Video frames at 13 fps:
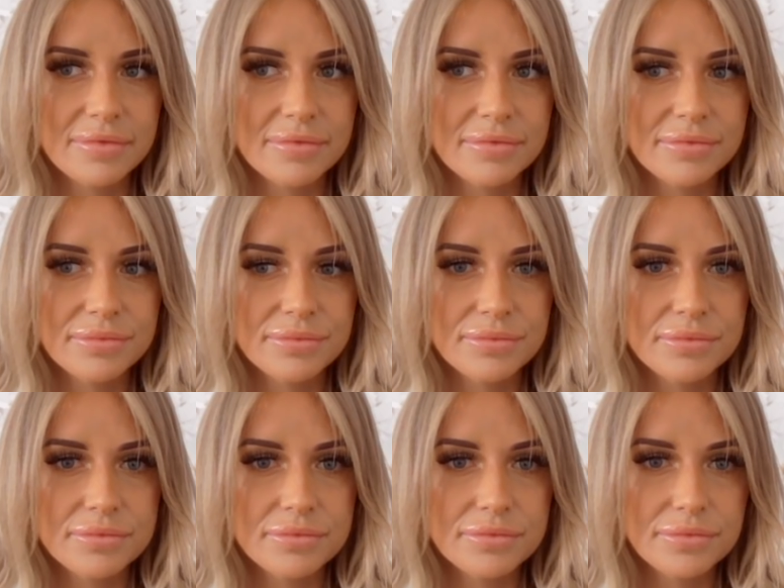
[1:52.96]

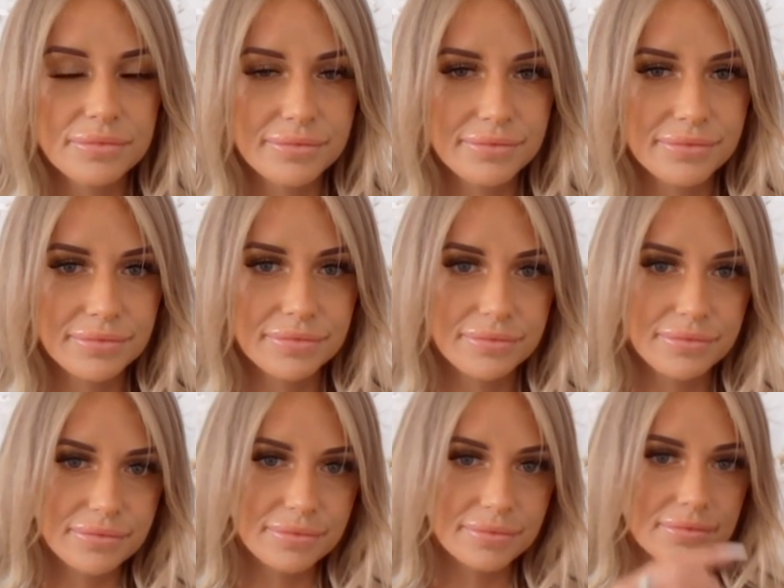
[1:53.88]

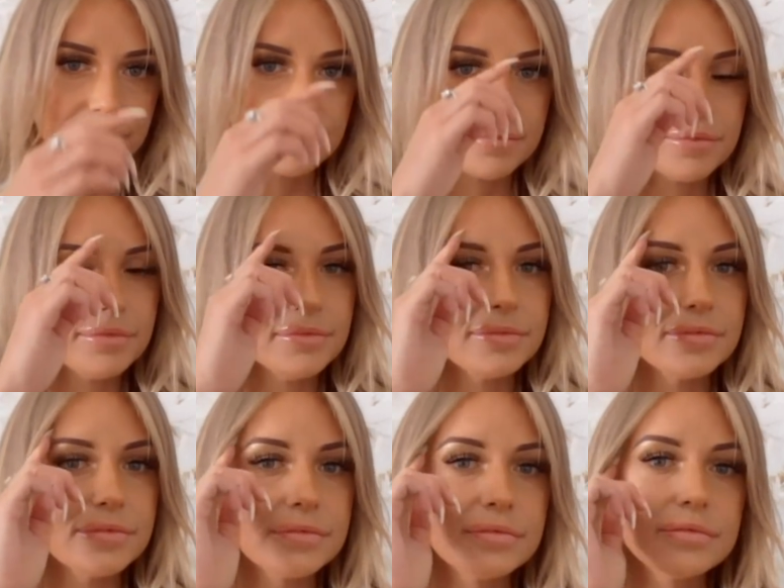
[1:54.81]

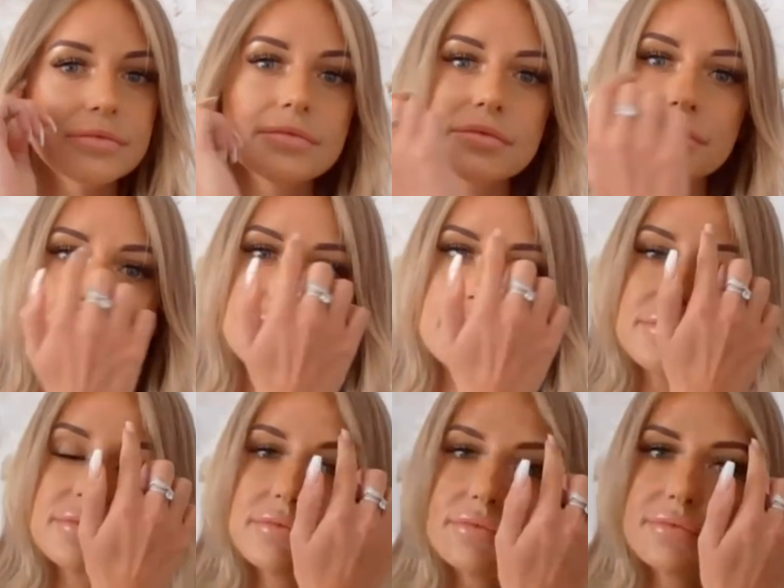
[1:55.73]

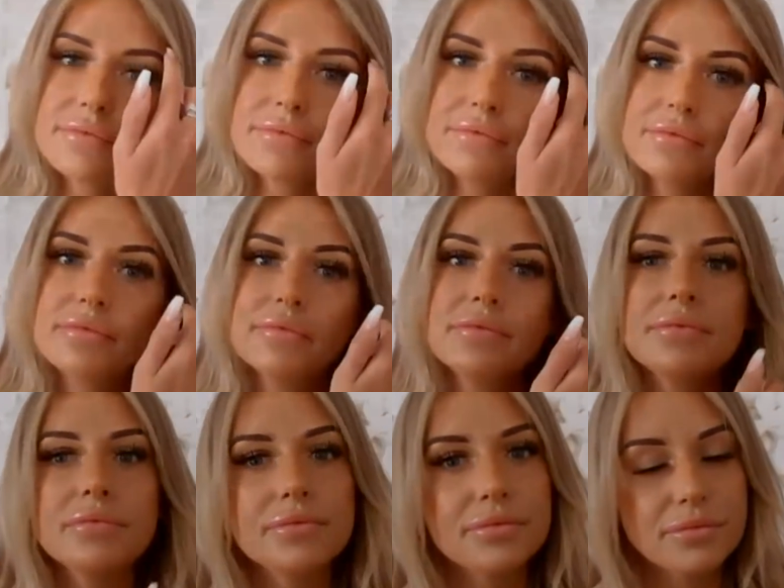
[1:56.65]

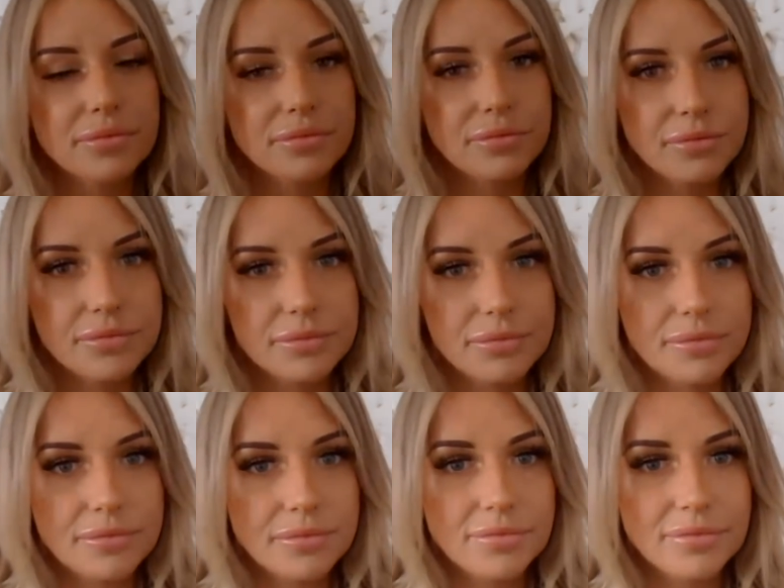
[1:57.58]

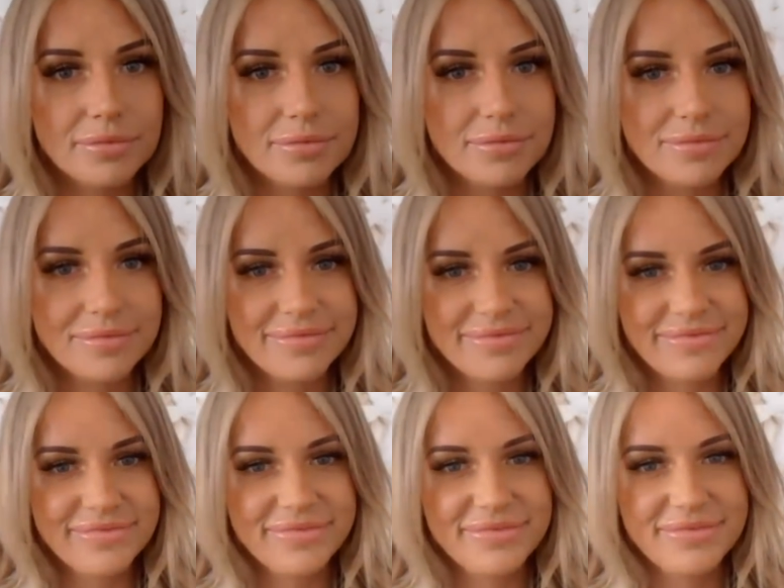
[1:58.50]

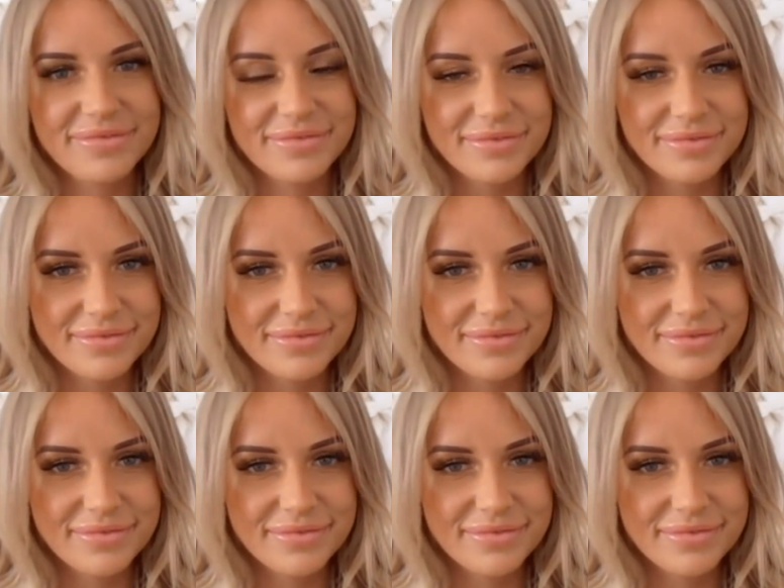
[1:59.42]
No words are spoken by the person on screen.